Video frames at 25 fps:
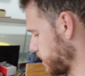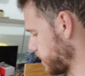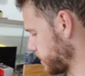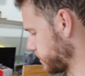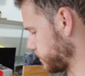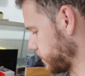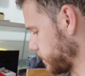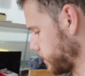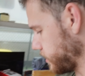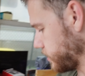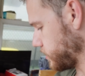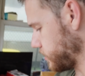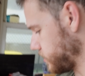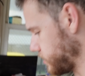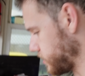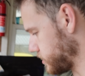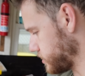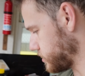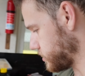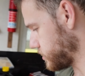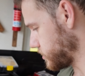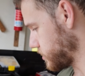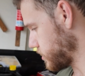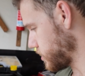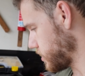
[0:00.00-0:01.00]
I like
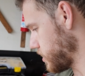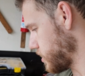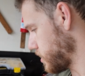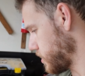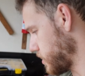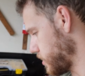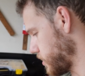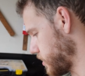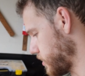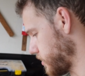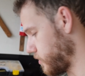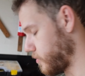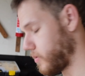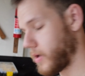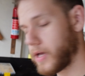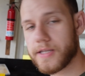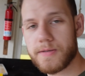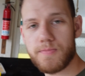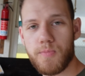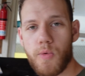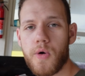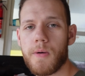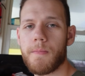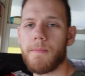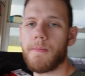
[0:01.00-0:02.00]
this. It's
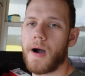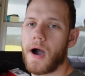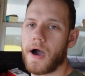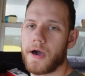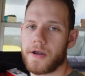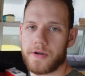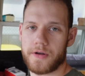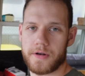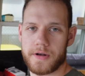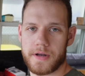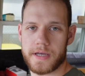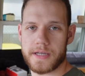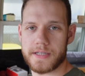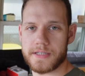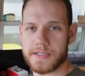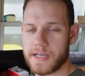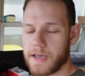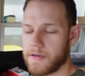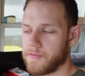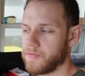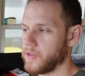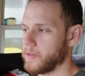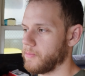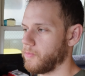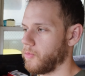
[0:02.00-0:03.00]
more modern. It's
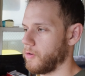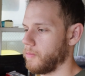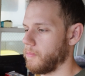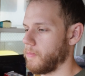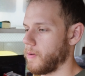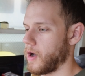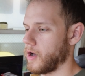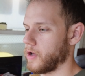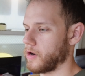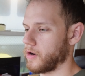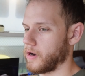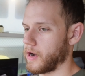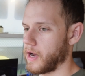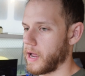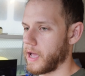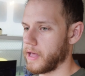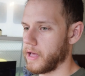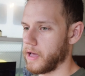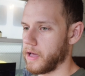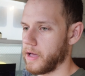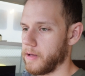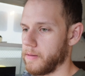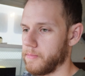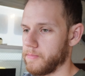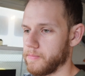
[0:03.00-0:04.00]
definitely more modern.
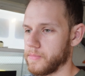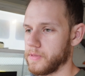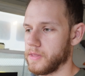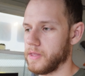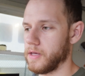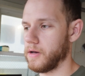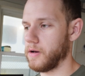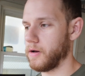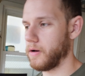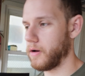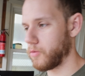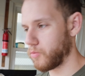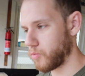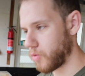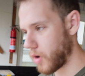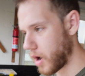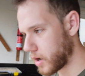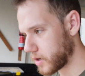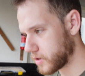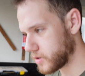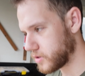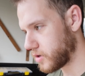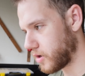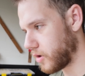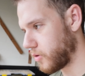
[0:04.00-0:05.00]
The
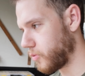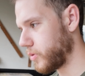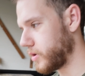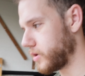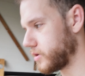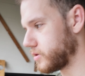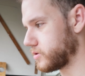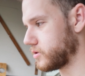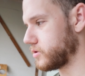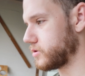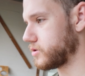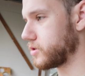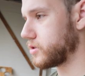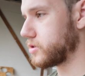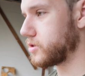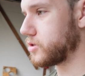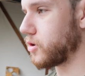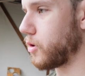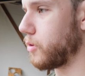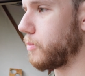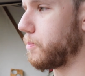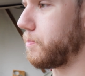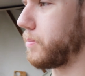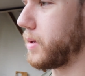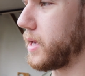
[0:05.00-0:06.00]
Rockstar wheels, they're just
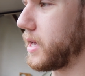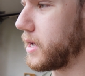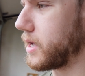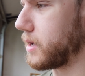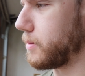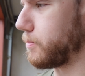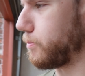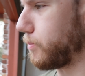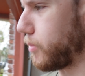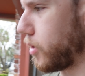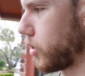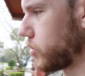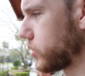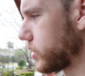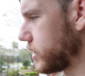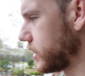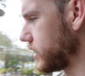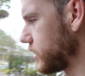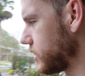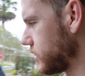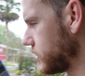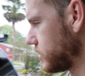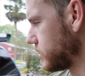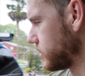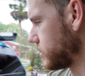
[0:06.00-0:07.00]
so big and
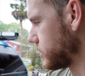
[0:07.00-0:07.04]
bulky.